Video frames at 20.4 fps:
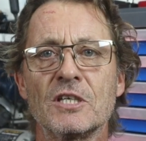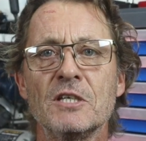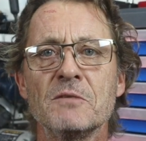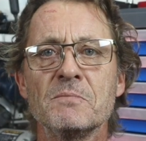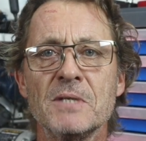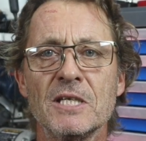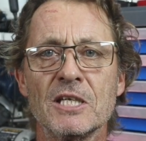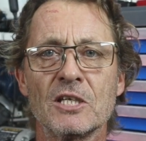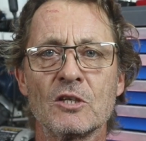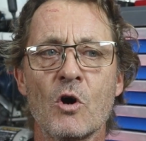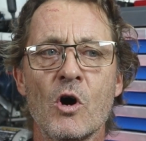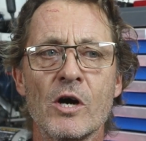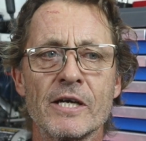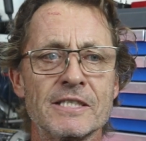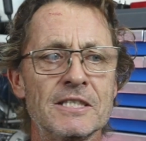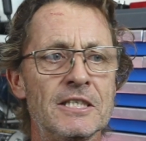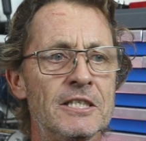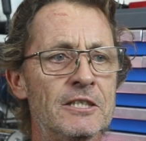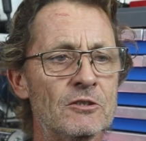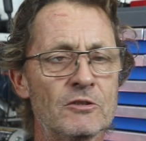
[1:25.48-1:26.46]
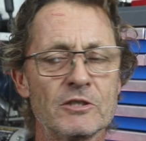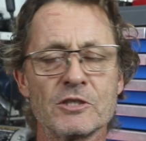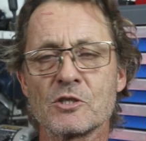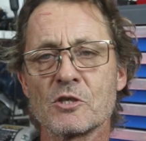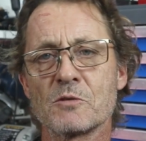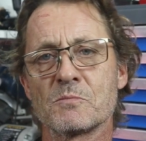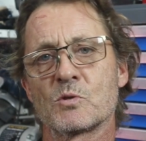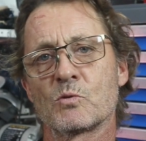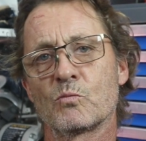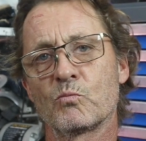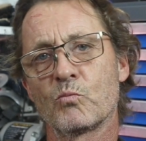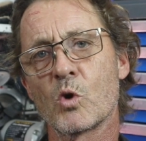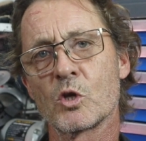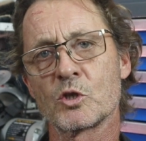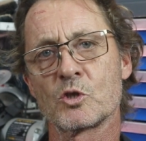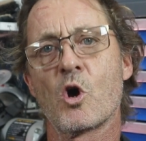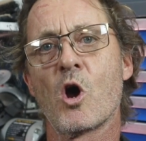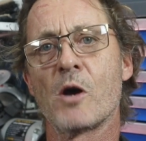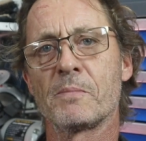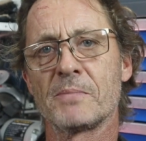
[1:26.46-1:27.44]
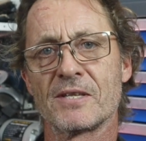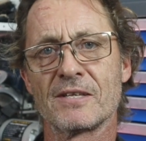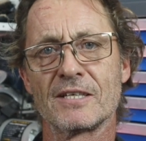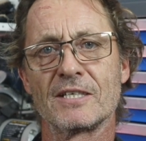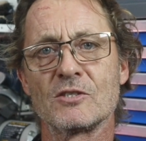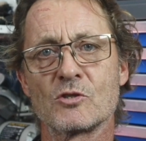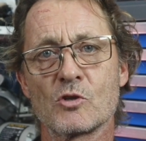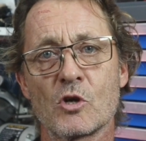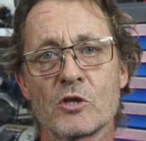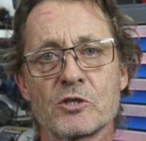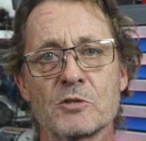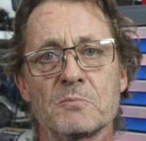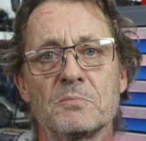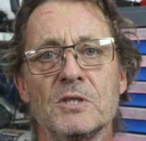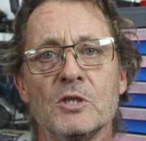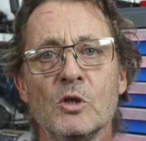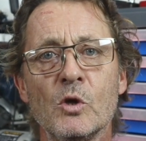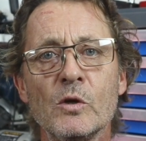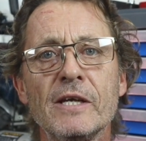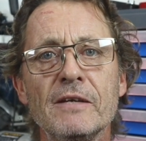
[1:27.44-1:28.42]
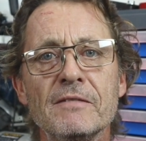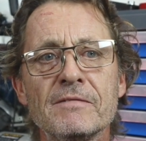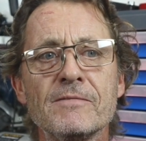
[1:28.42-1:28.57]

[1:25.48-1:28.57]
give me an idea in terms of what type of things I should be looking